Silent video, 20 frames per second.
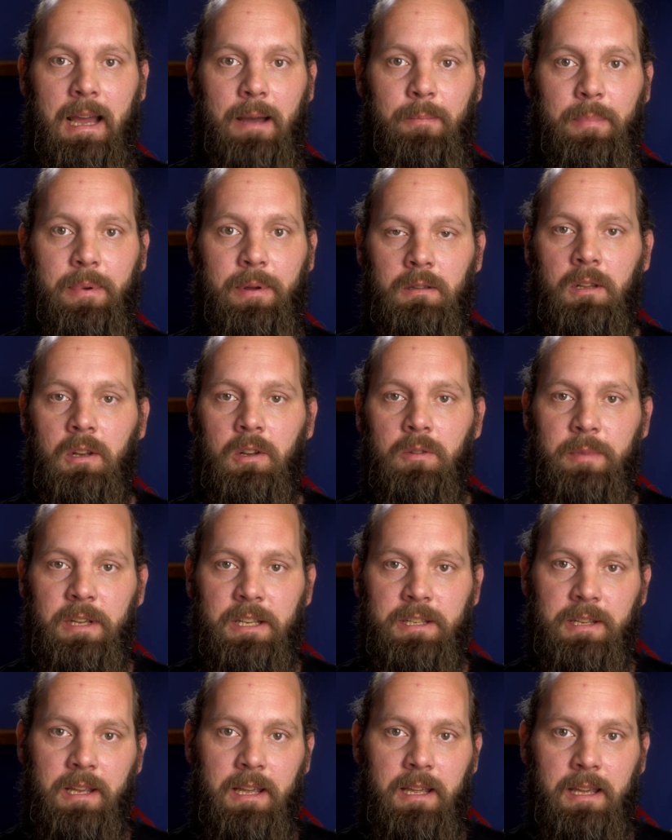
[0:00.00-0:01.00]
app. The Lumix
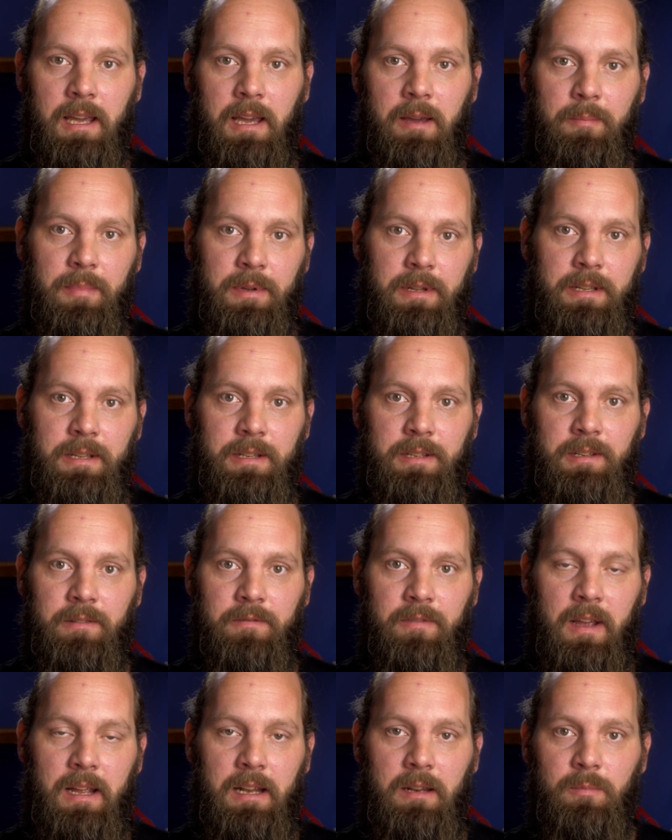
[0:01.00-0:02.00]
Sync app is
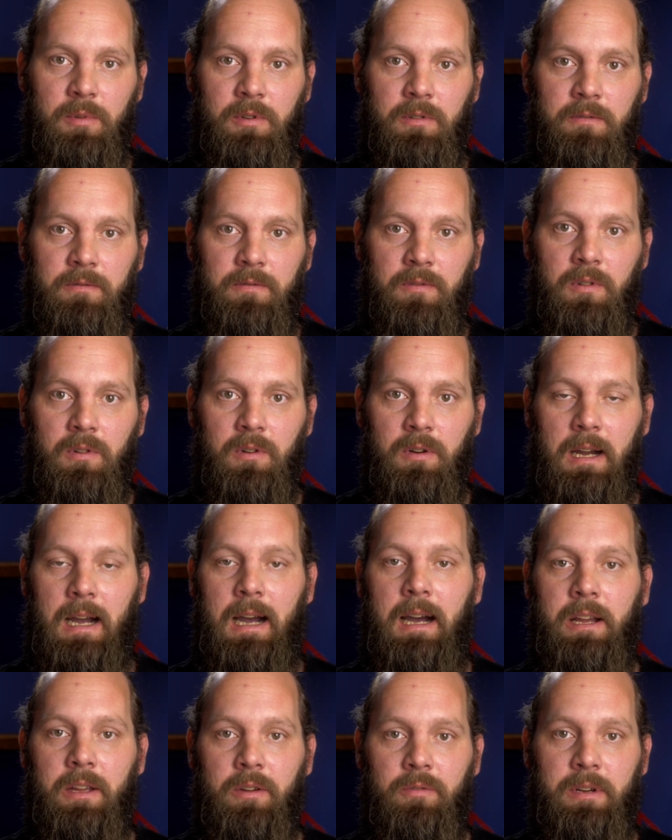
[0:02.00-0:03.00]
available for
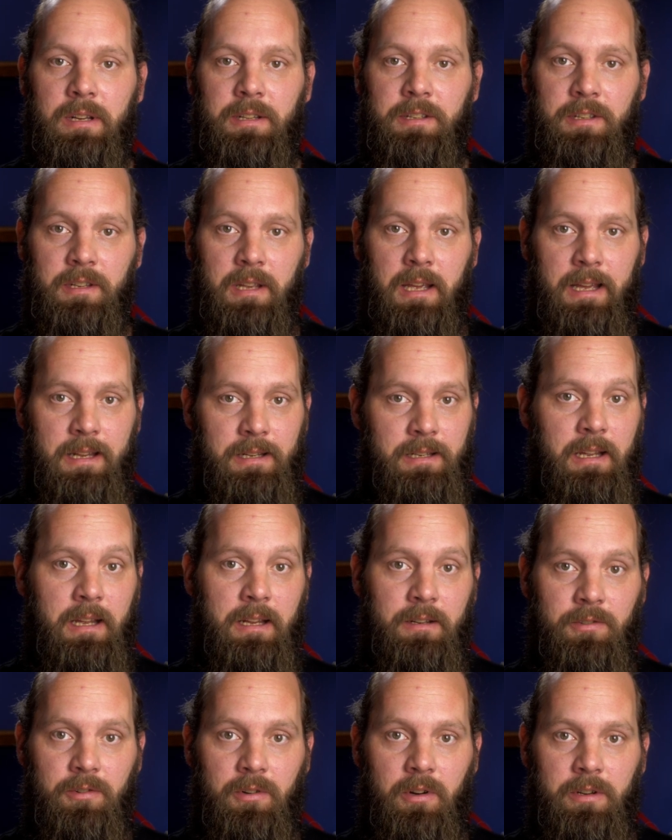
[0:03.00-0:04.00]
iOS and
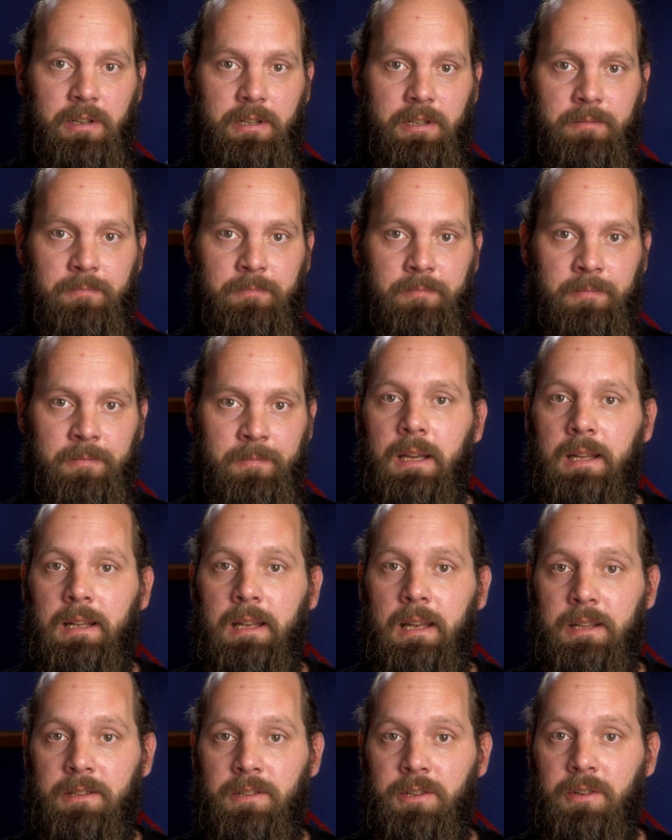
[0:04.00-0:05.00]
Android. It
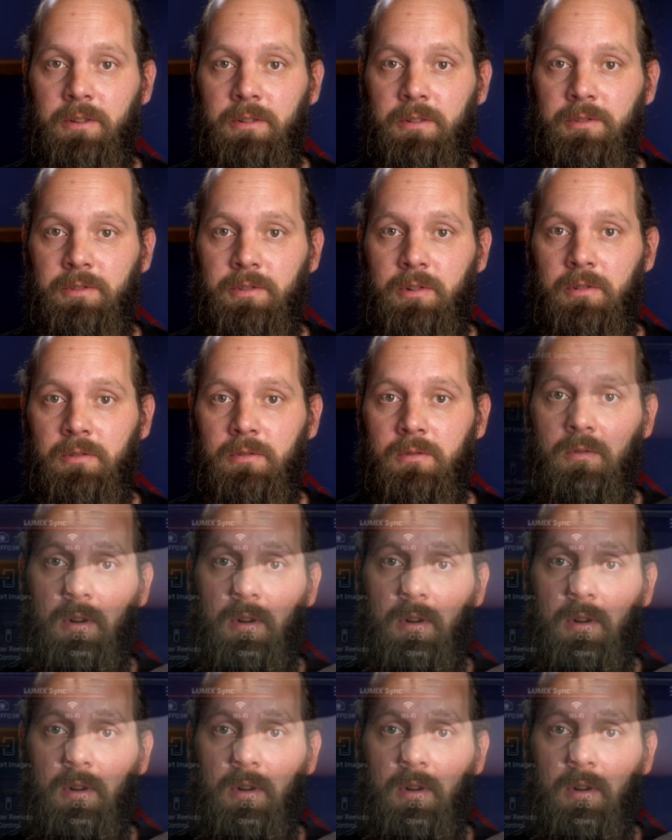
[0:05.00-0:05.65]
lets you control